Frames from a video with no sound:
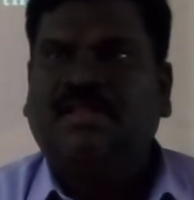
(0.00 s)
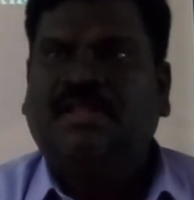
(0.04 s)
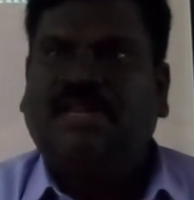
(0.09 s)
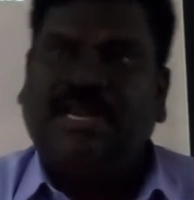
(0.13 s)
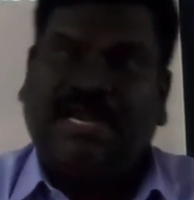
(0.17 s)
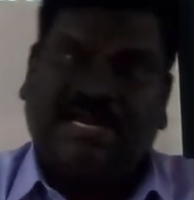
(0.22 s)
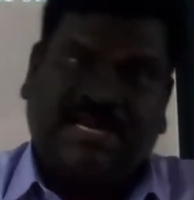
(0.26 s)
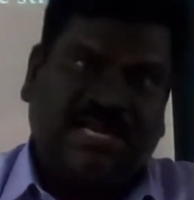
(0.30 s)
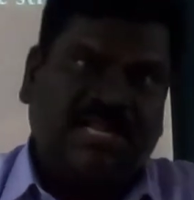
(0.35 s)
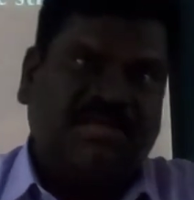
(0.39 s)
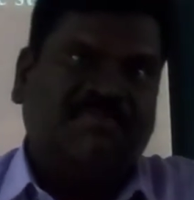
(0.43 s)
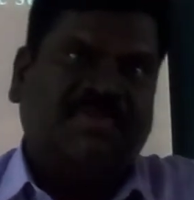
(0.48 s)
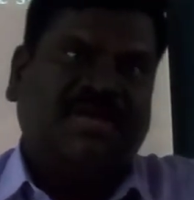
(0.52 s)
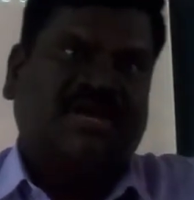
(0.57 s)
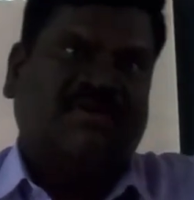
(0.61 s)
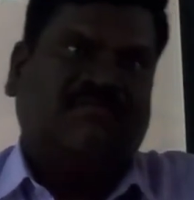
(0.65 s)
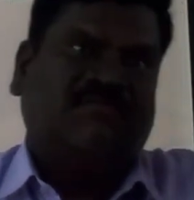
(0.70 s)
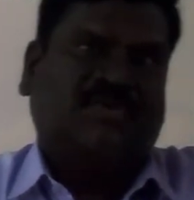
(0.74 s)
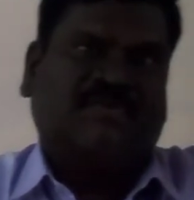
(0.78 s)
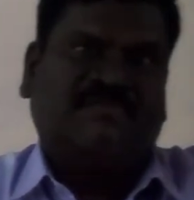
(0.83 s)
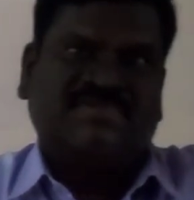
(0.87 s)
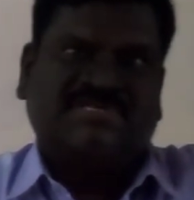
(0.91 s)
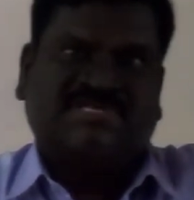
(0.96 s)
Later he became
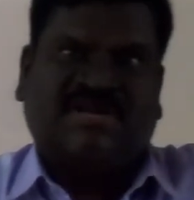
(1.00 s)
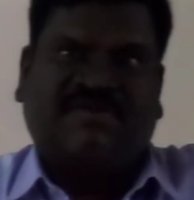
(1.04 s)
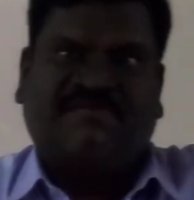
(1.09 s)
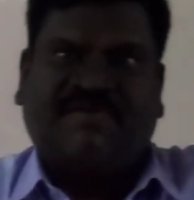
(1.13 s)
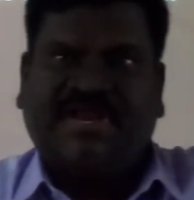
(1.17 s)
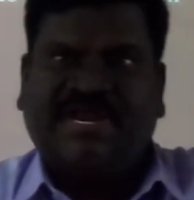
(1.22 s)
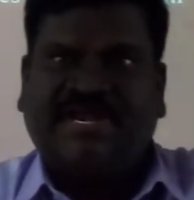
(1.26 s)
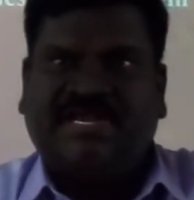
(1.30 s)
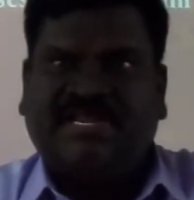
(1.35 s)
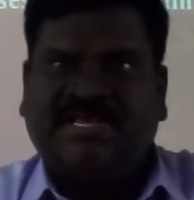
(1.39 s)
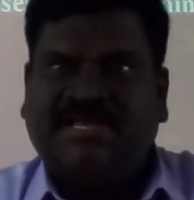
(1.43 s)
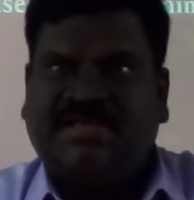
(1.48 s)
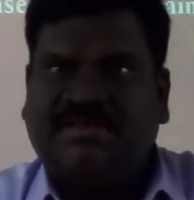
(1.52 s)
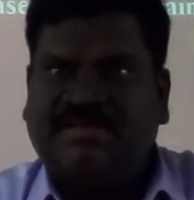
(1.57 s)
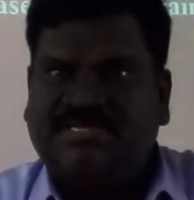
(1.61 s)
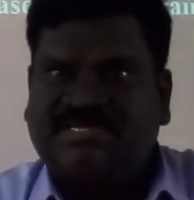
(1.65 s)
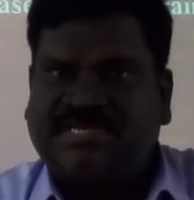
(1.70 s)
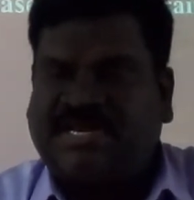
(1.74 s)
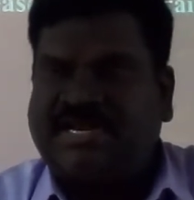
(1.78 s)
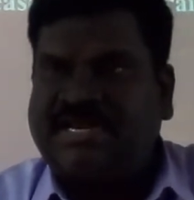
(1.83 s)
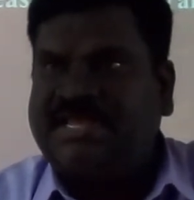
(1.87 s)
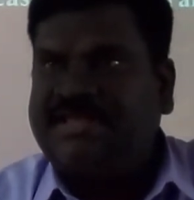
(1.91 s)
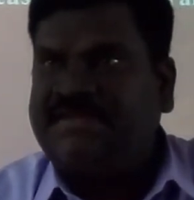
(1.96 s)
professor of IIT
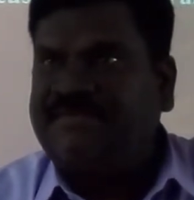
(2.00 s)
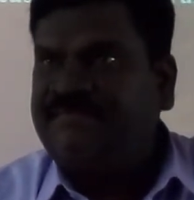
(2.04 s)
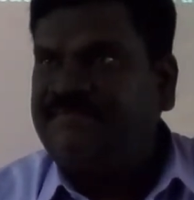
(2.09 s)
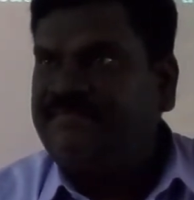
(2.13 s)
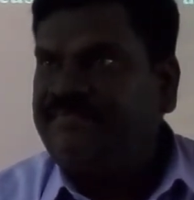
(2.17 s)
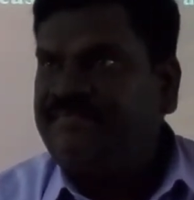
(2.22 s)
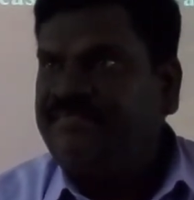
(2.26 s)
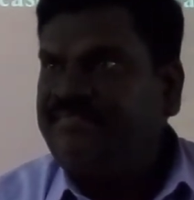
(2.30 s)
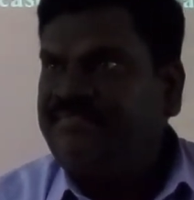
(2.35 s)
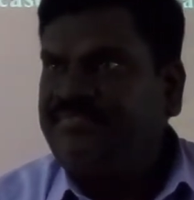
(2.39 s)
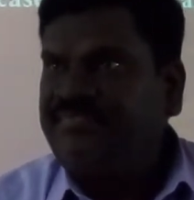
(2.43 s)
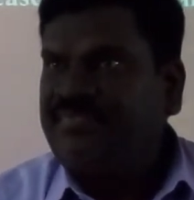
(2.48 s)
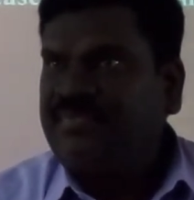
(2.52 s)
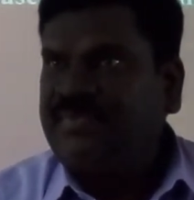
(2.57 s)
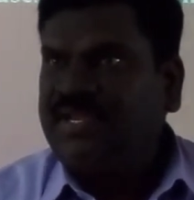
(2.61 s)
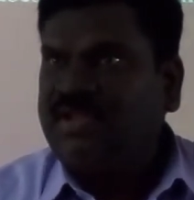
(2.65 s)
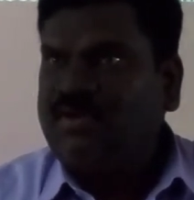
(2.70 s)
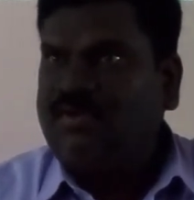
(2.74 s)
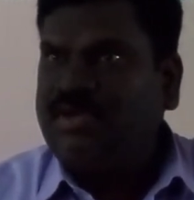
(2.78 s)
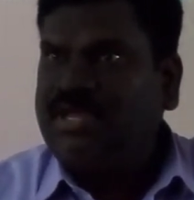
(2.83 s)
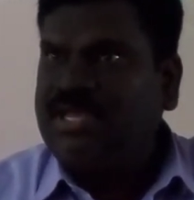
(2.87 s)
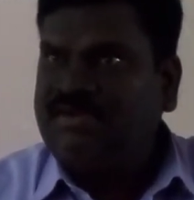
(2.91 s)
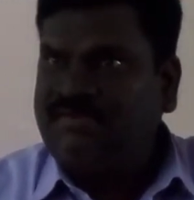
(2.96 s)
Chennai.
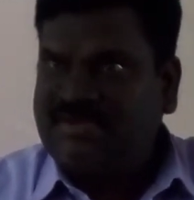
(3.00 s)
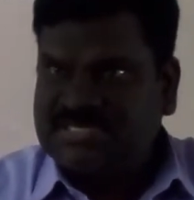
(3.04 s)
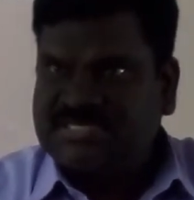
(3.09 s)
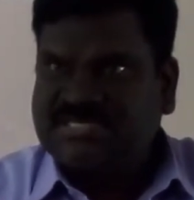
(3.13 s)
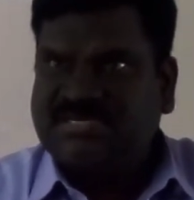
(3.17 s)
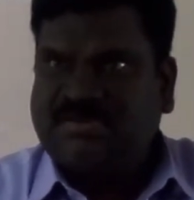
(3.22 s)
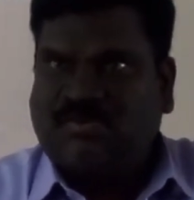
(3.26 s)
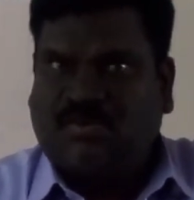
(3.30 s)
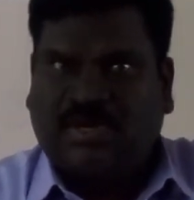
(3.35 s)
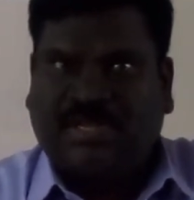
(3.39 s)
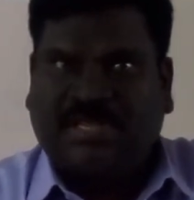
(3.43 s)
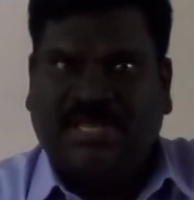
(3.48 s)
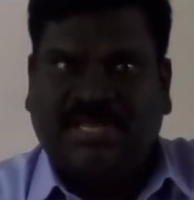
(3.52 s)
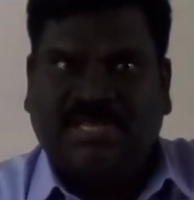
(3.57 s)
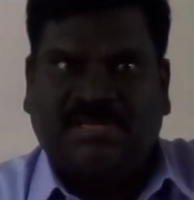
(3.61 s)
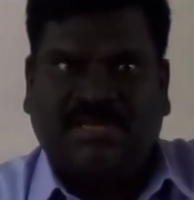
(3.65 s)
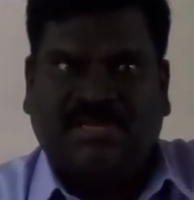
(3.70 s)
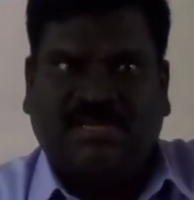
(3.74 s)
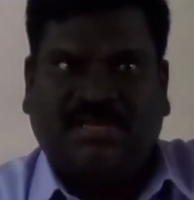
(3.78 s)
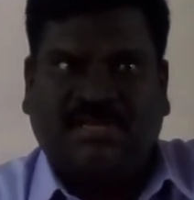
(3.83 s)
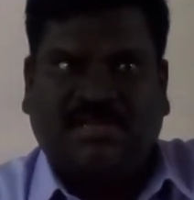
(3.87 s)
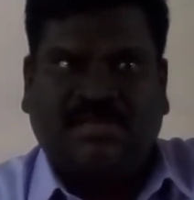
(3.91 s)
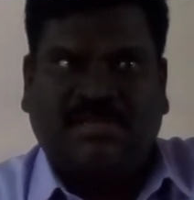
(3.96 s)
He was working
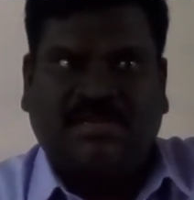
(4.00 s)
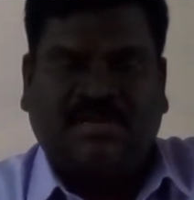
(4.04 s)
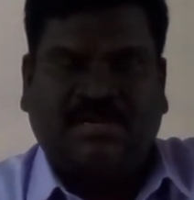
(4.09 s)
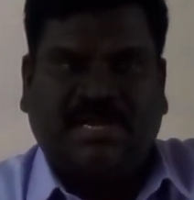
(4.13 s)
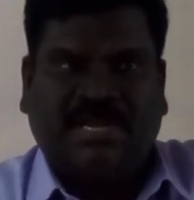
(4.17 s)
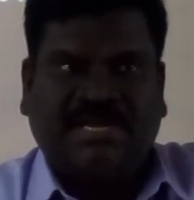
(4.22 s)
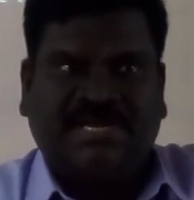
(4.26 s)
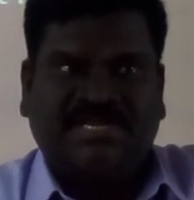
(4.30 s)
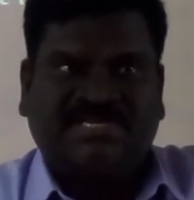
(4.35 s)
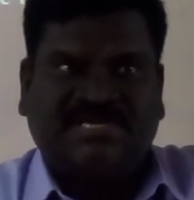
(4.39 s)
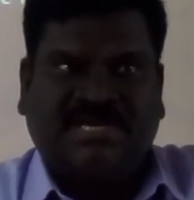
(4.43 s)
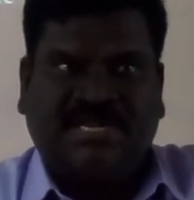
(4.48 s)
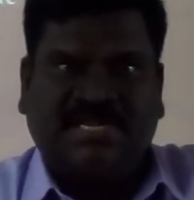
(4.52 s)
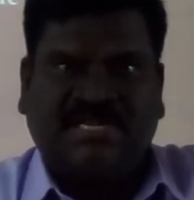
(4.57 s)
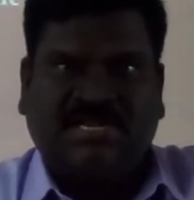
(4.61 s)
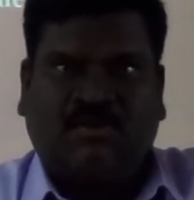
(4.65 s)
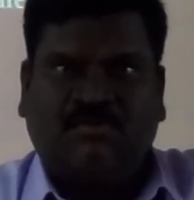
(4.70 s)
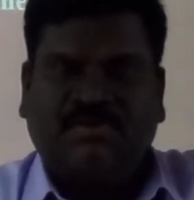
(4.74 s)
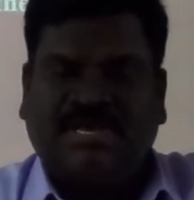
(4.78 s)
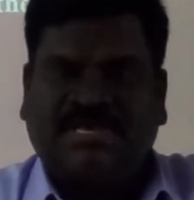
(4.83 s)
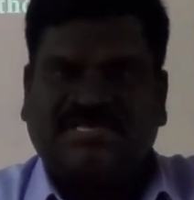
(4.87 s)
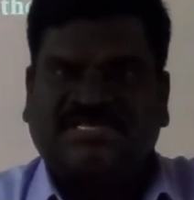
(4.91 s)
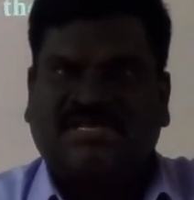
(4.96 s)
in IIT Chennai.
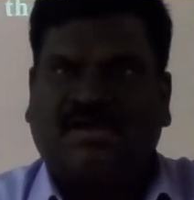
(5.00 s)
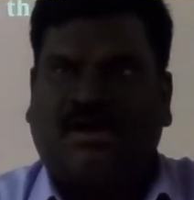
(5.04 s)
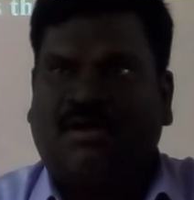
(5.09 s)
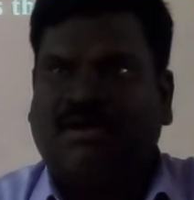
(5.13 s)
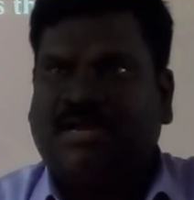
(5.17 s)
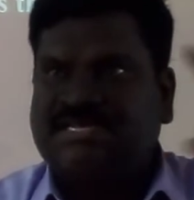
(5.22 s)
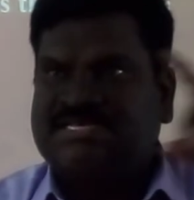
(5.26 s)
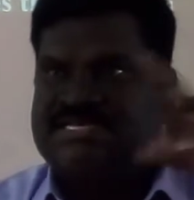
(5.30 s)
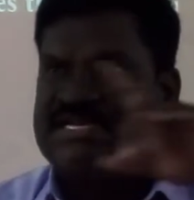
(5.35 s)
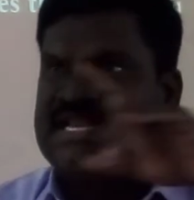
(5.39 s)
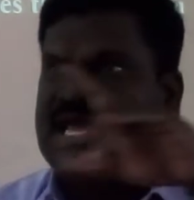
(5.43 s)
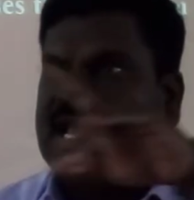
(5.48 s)
Now he has gone as a